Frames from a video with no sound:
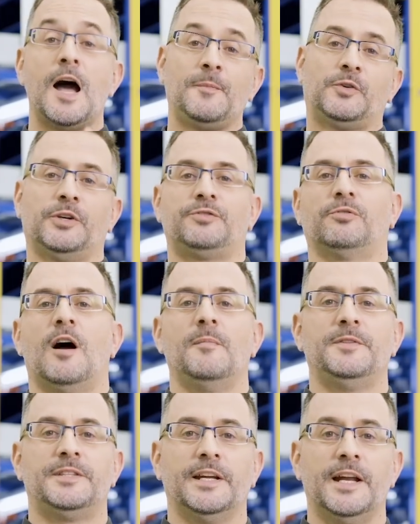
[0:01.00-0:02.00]
I'm Chris
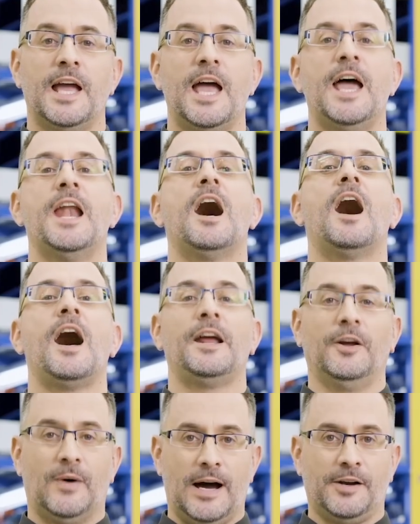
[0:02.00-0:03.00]
Robinson, and
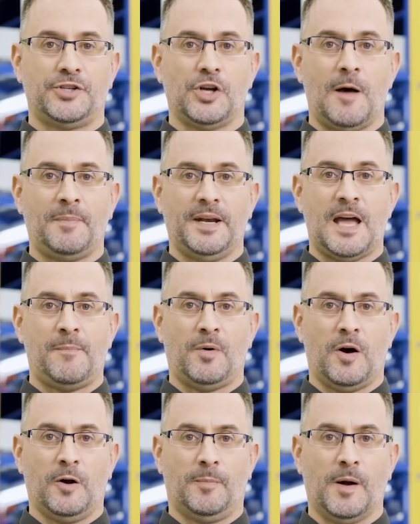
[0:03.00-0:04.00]
I know how to shop at
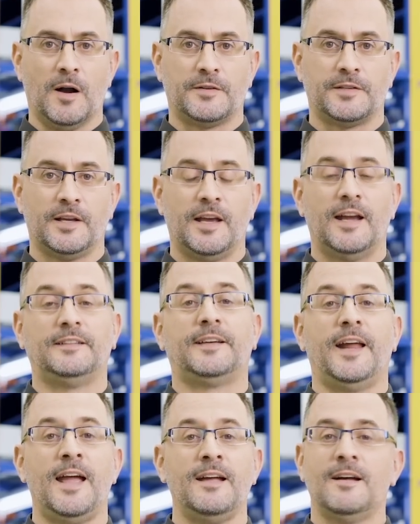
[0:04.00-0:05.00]
NAPA Auto Parts. And
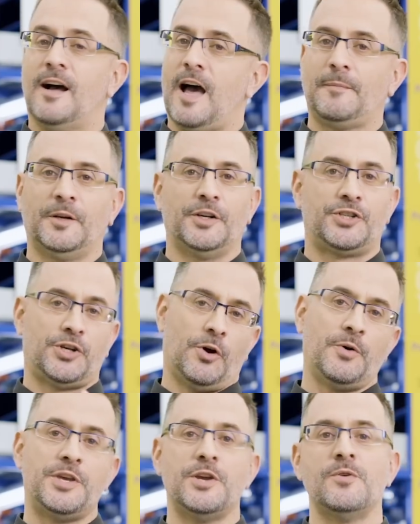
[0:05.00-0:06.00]
today, I'm going to
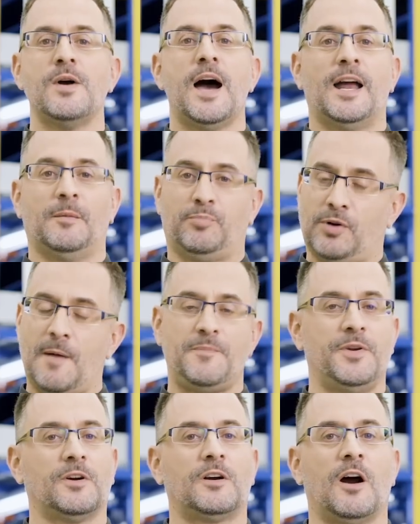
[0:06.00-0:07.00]
show you how to
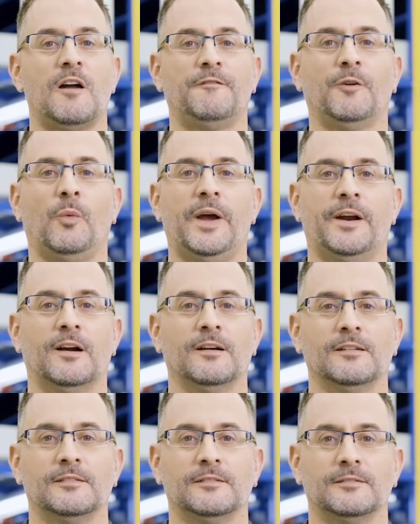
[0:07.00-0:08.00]
prep your car for
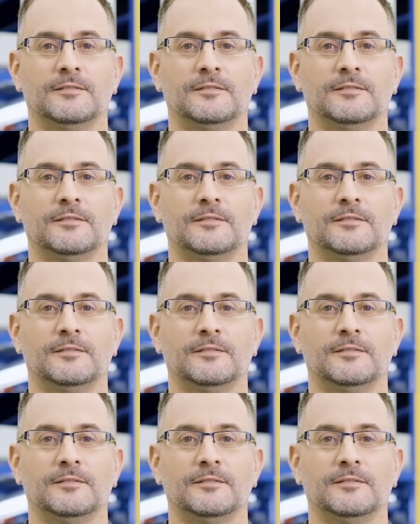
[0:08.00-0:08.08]
winter.